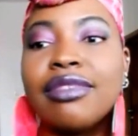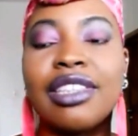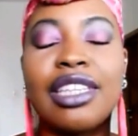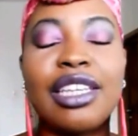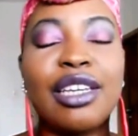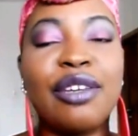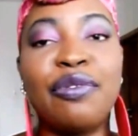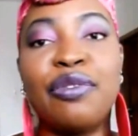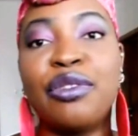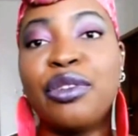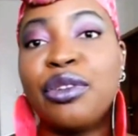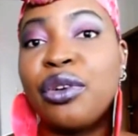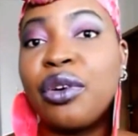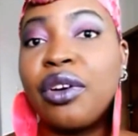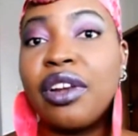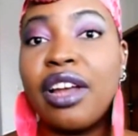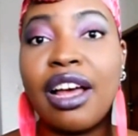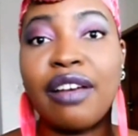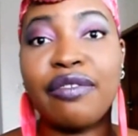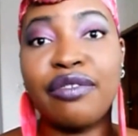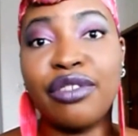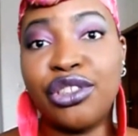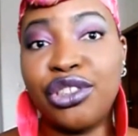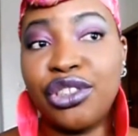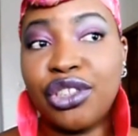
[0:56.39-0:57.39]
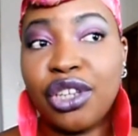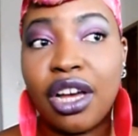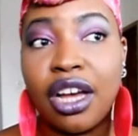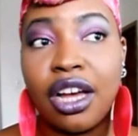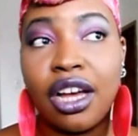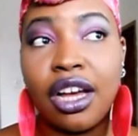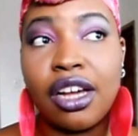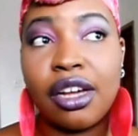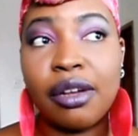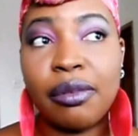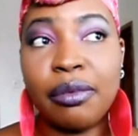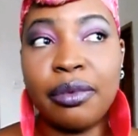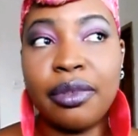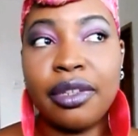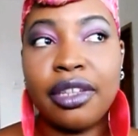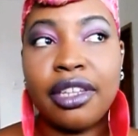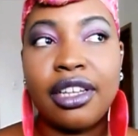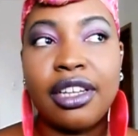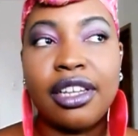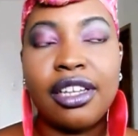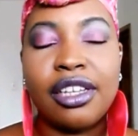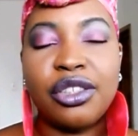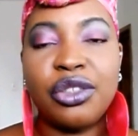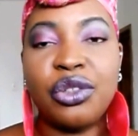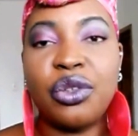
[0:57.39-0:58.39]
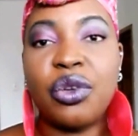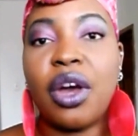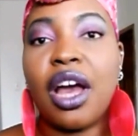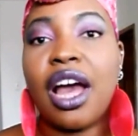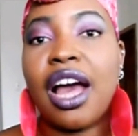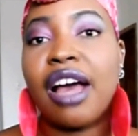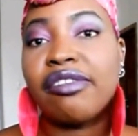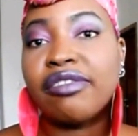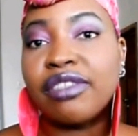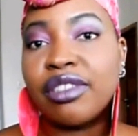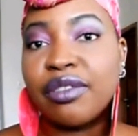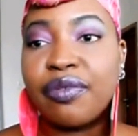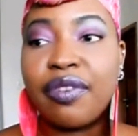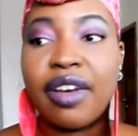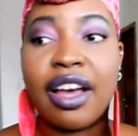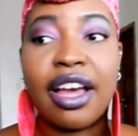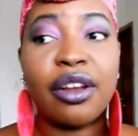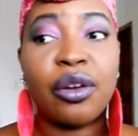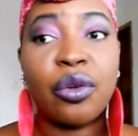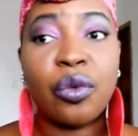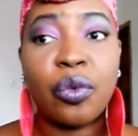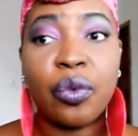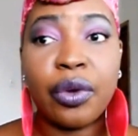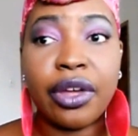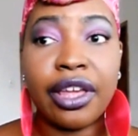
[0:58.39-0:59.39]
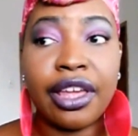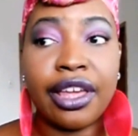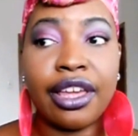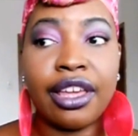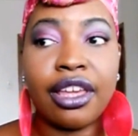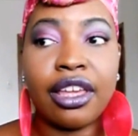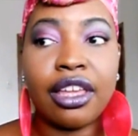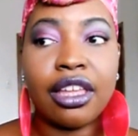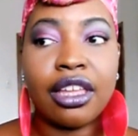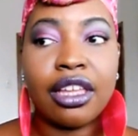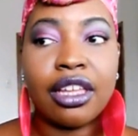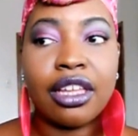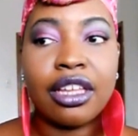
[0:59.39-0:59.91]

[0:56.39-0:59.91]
if you don't have a job, you have to find a way